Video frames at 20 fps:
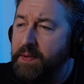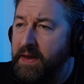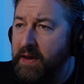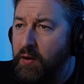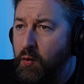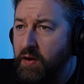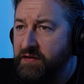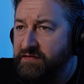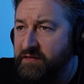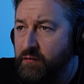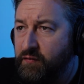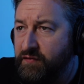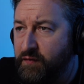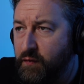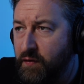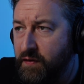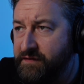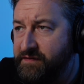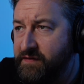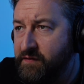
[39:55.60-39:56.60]
big question I was
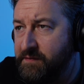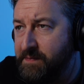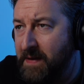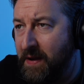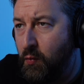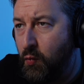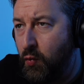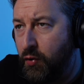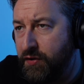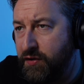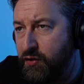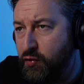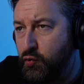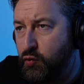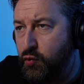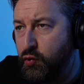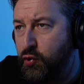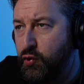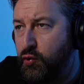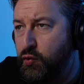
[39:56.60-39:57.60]
to ask you is about what are
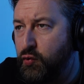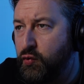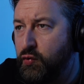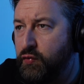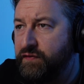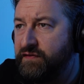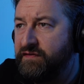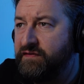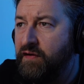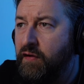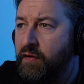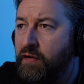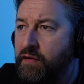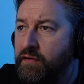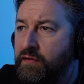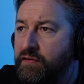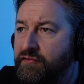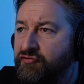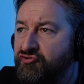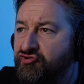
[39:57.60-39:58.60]
your thoughts
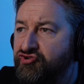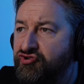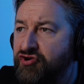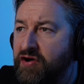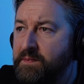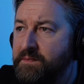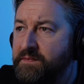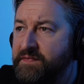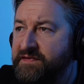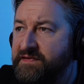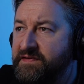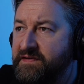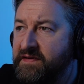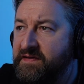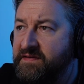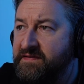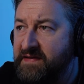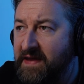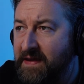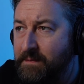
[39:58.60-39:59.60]
on Trump's
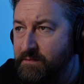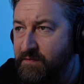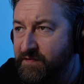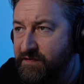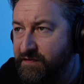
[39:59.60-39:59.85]
attempt